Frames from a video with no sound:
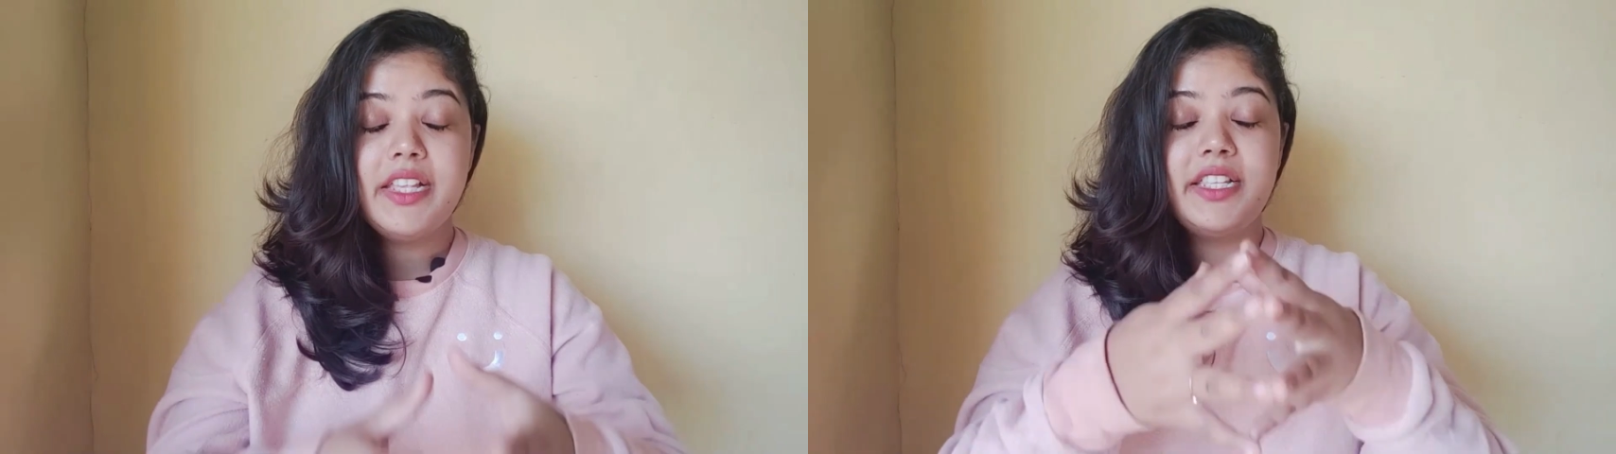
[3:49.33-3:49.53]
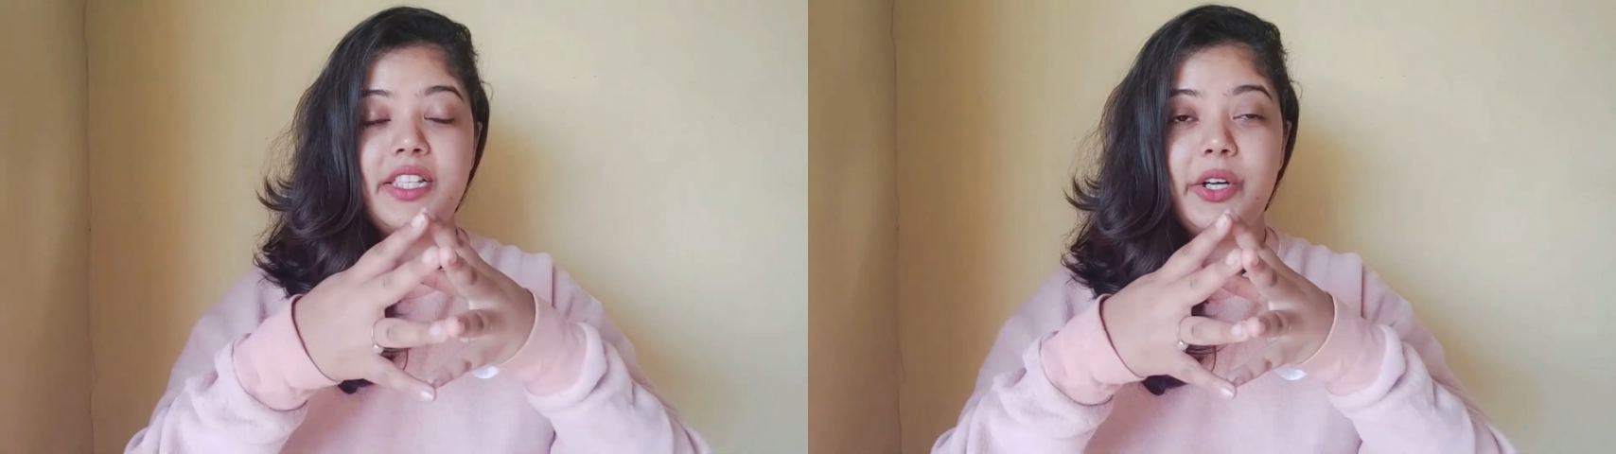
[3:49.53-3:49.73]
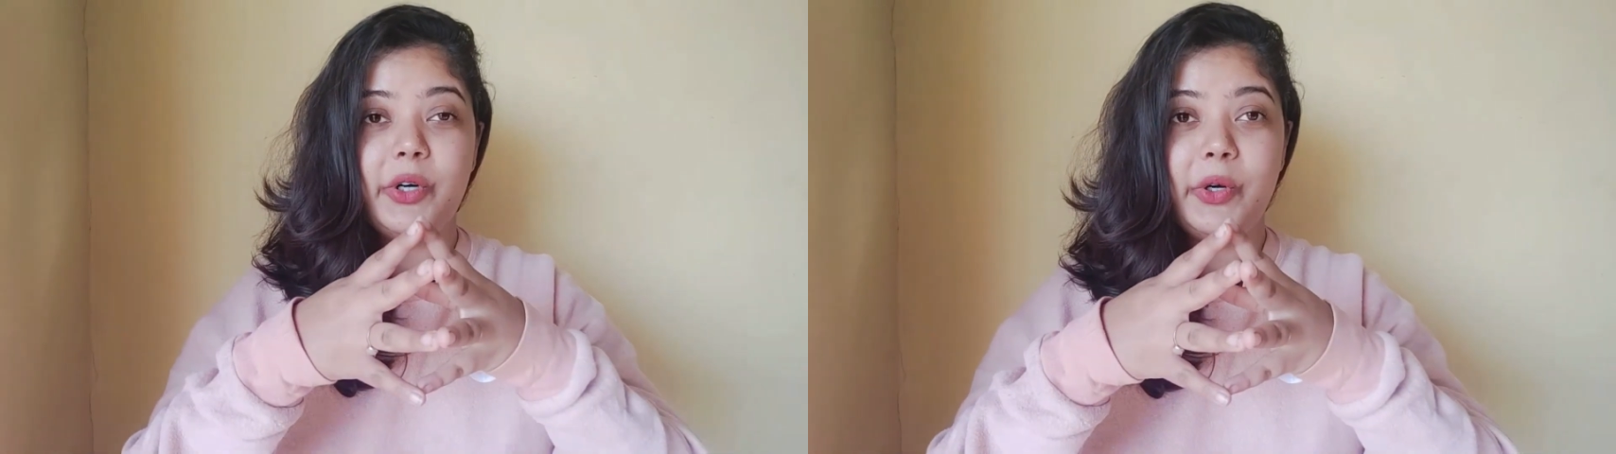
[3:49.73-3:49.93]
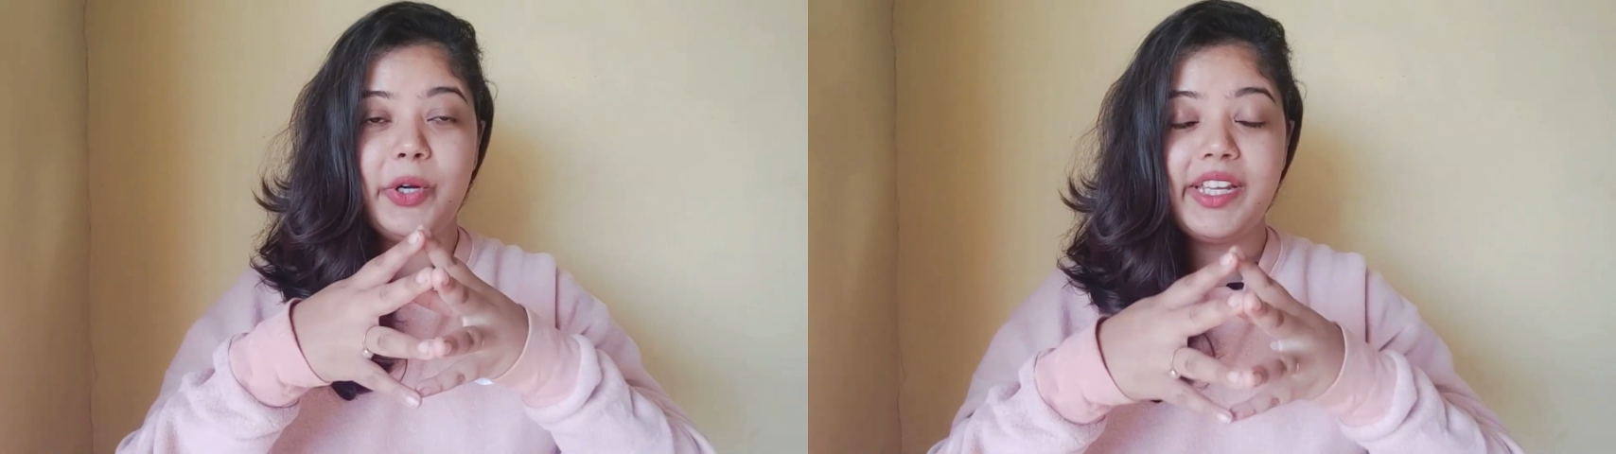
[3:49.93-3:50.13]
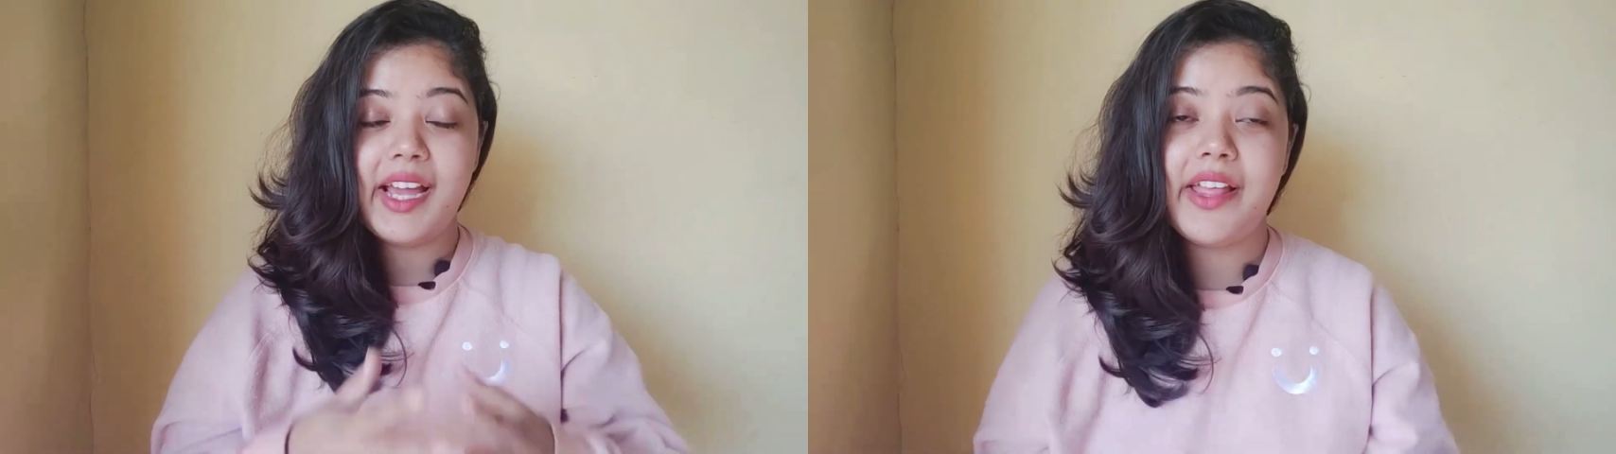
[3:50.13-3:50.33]
So
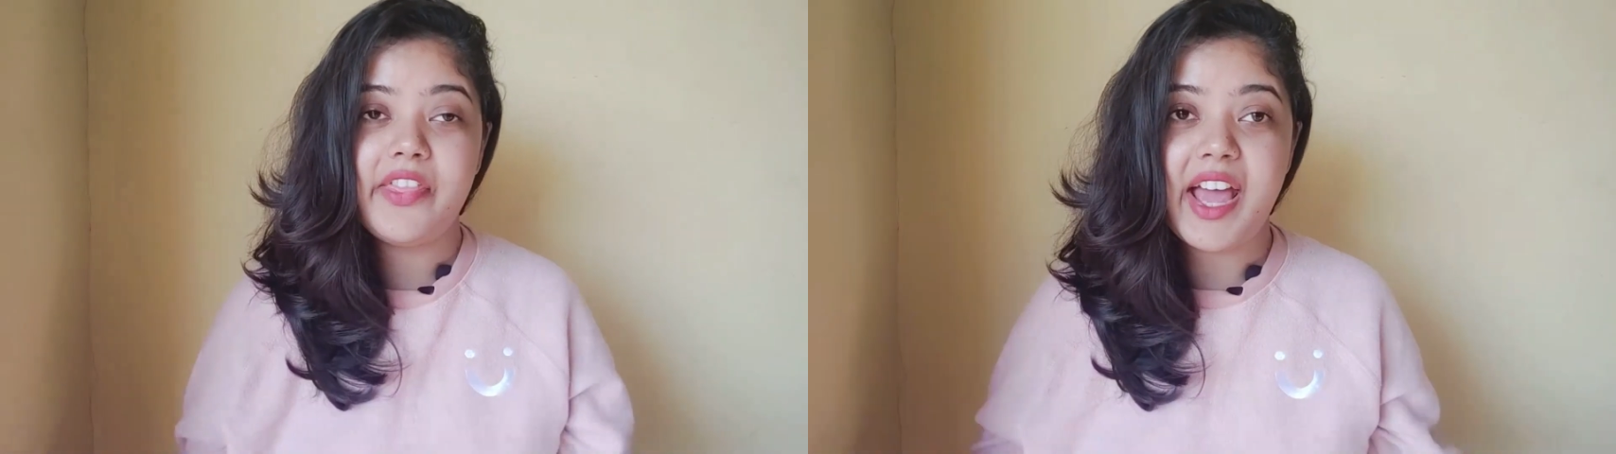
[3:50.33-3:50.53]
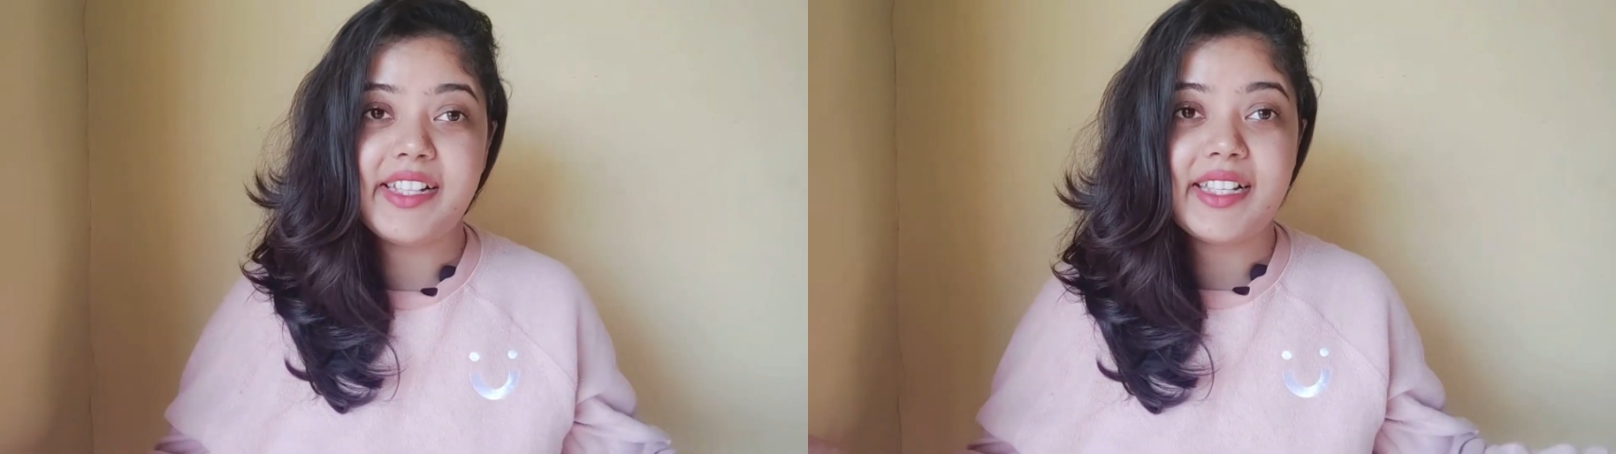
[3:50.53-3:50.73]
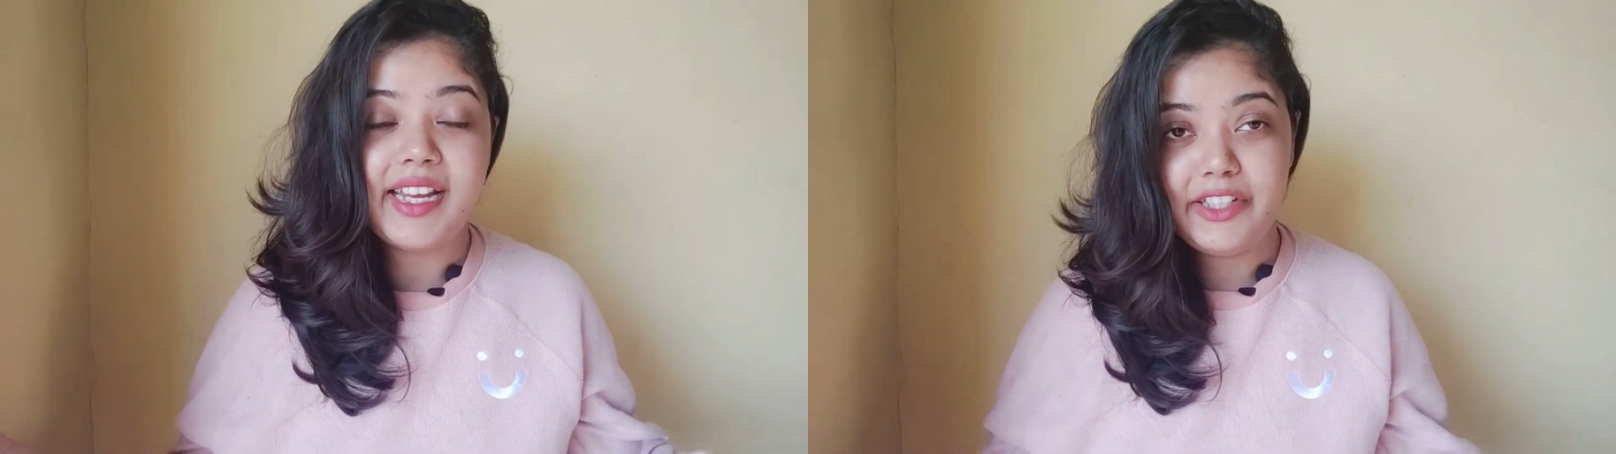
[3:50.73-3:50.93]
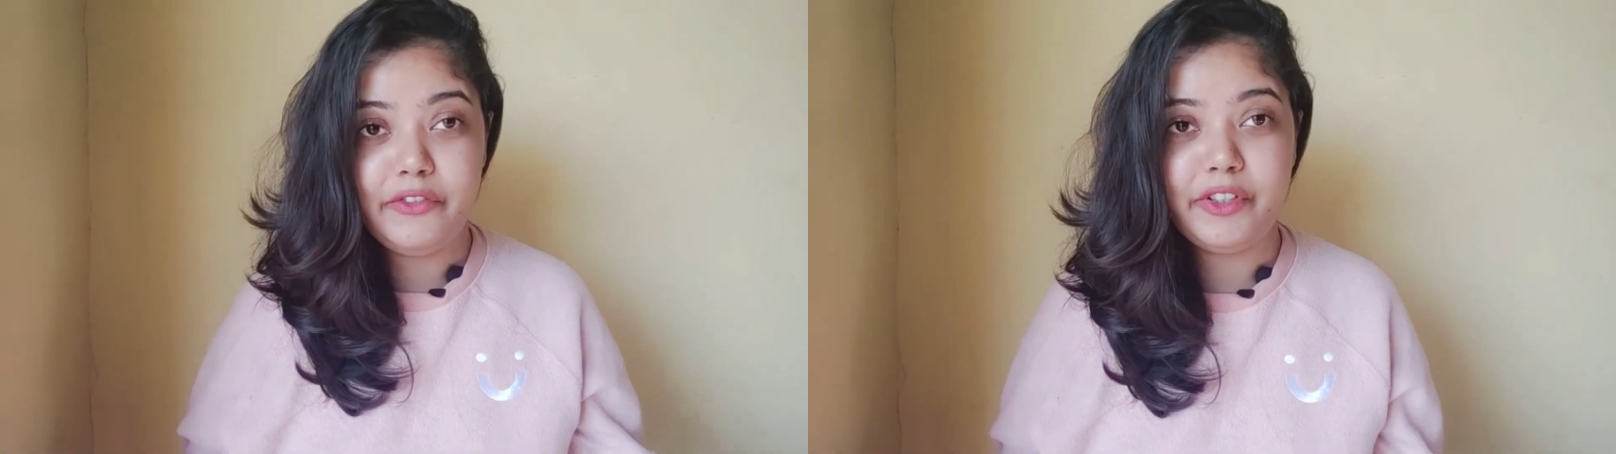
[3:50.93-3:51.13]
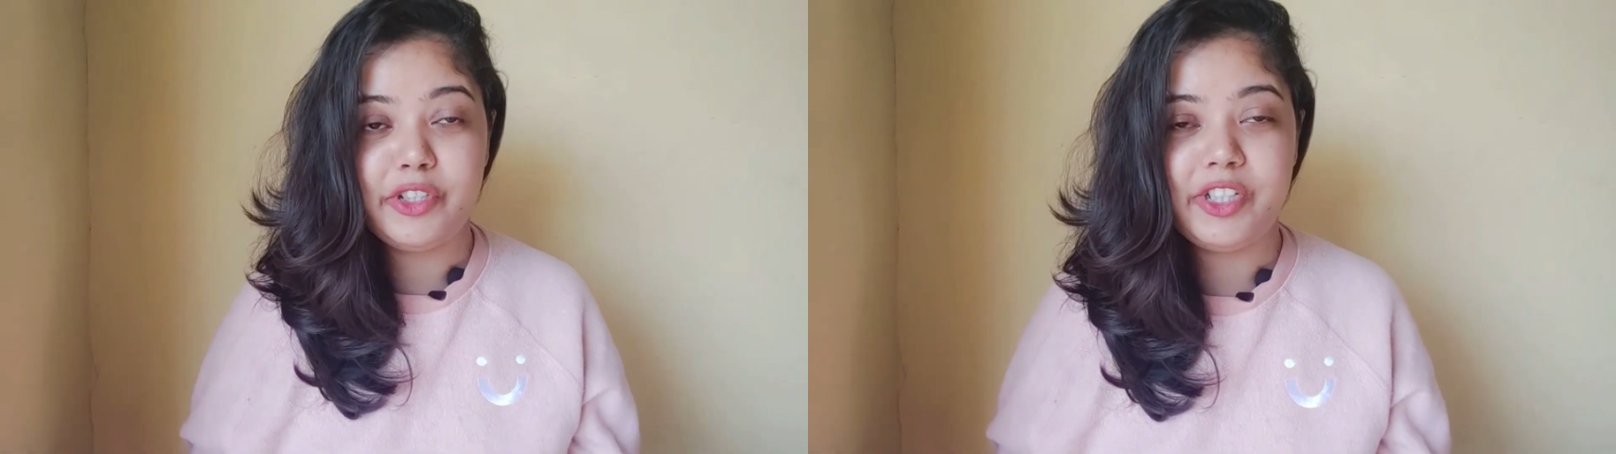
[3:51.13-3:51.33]
yeah, that's it
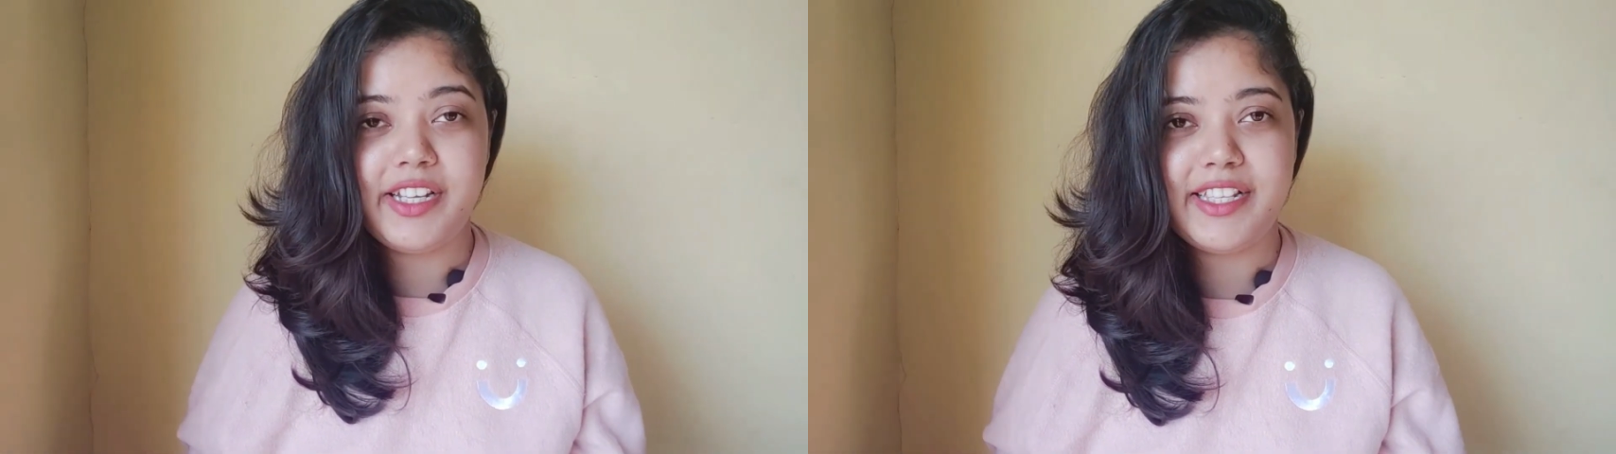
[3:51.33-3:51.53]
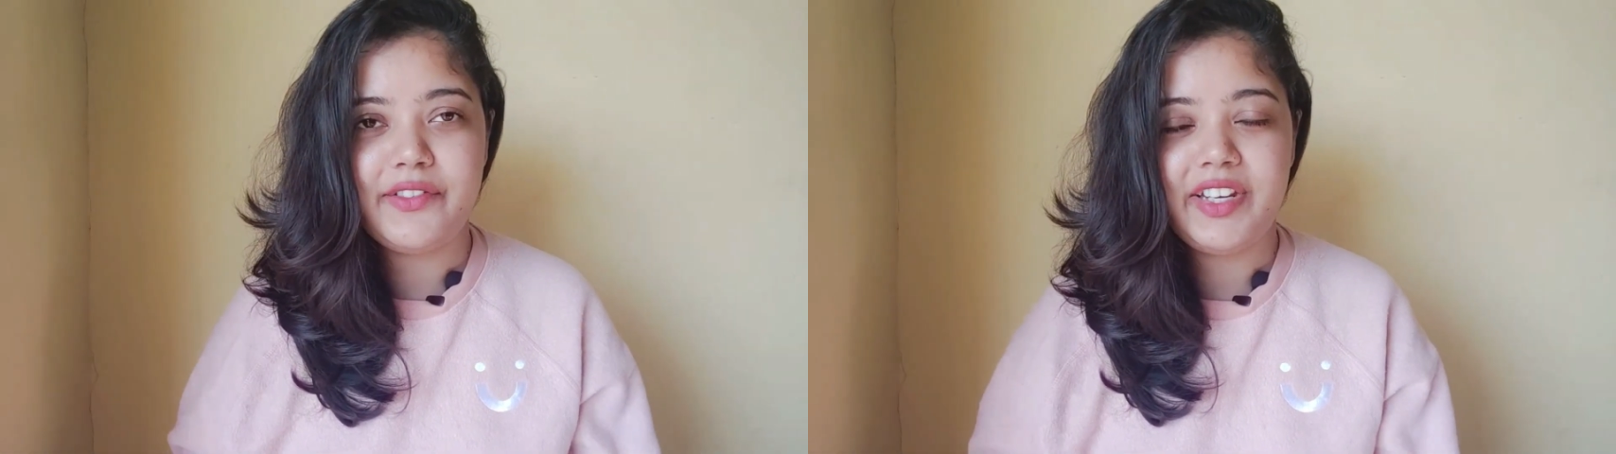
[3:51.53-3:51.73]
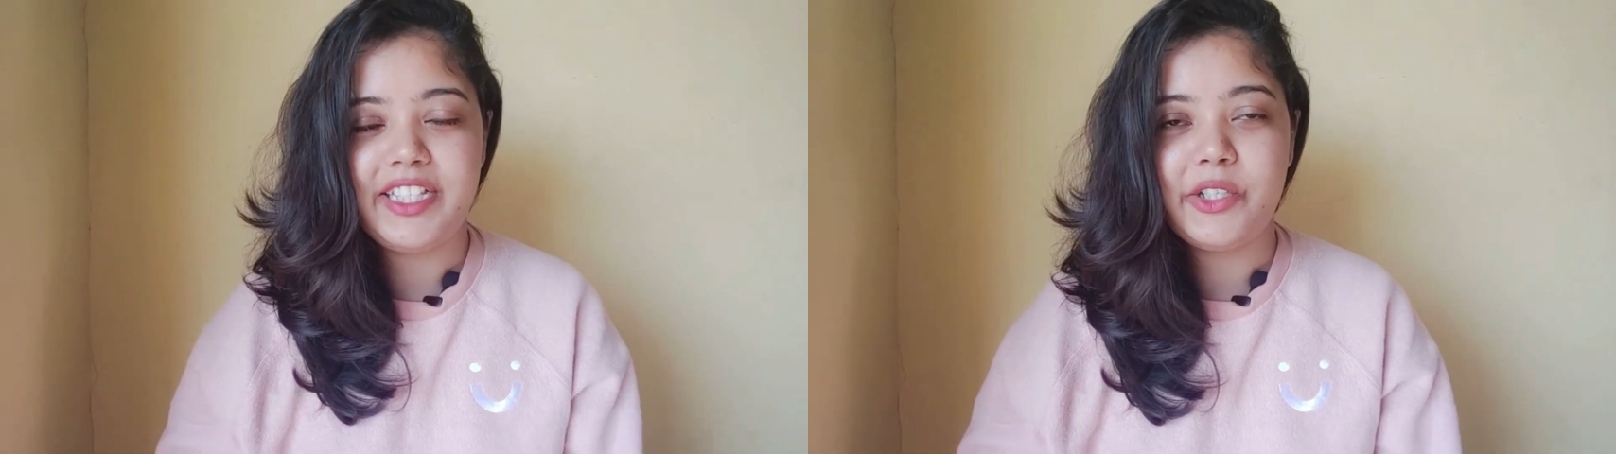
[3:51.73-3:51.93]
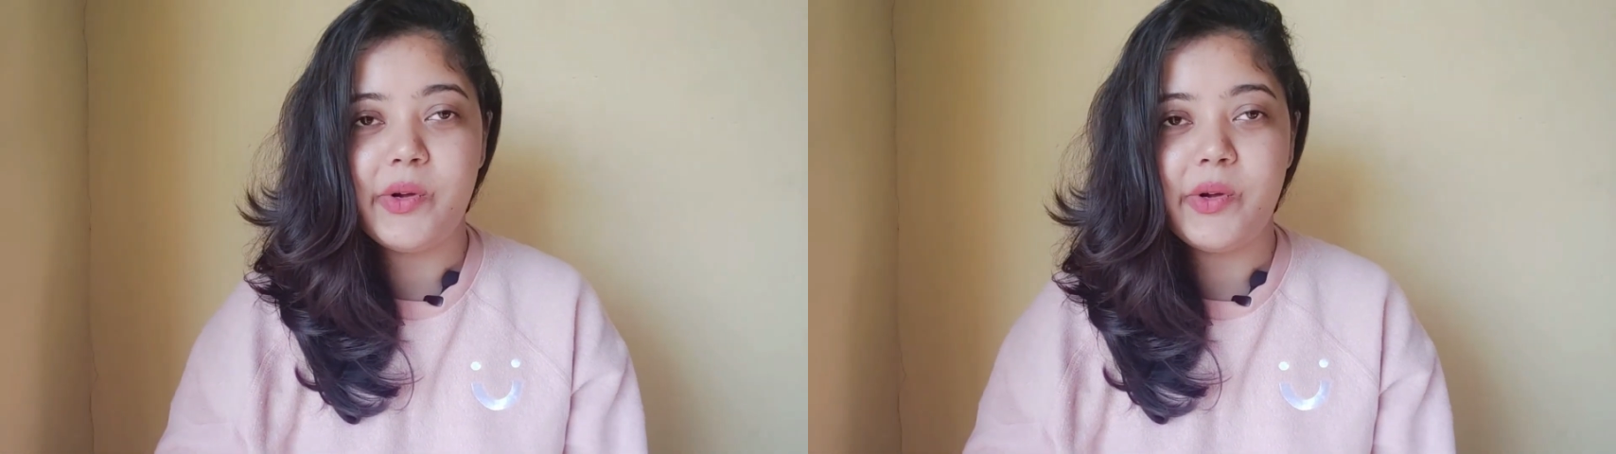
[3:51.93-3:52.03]
for today's video.